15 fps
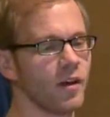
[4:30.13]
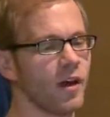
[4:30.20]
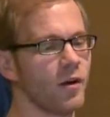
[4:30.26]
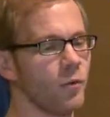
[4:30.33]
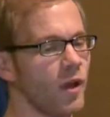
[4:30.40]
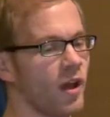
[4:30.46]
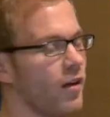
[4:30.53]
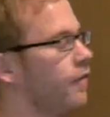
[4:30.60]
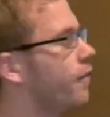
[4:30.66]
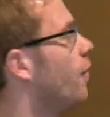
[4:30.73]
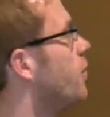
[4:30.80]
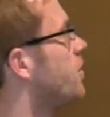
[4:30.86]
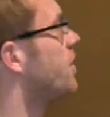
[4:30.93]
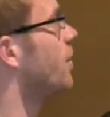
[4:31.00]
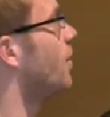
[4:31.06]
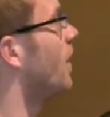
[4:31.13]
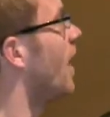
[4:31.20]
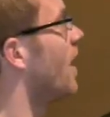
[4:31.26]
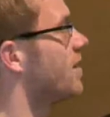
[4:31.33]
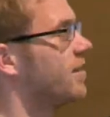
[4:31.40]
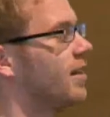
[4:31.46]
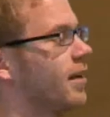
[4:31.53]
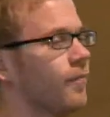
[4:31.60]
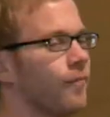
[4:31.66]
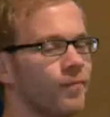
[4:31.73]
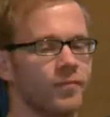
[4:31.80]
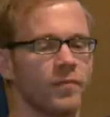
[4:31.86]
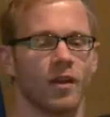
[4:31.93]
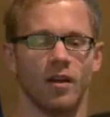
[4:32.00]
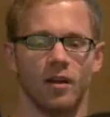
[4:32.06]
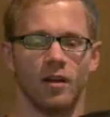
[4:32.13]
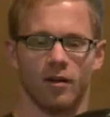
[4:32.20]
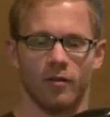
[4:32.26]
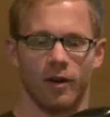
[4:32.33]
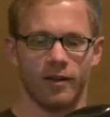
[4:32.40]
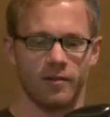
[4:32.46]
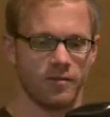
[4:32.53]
And we have first name and last name. Right?